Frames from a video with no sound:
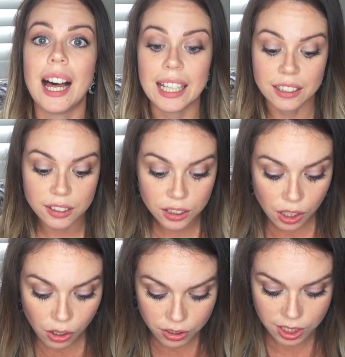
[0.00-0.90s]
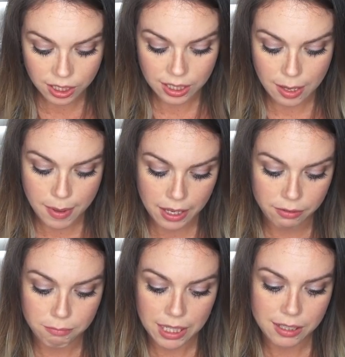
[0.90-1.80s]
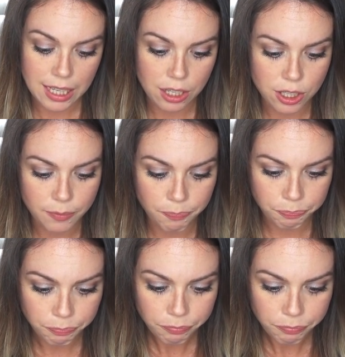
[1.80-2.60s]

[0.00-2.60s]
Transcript: a lot about meditation.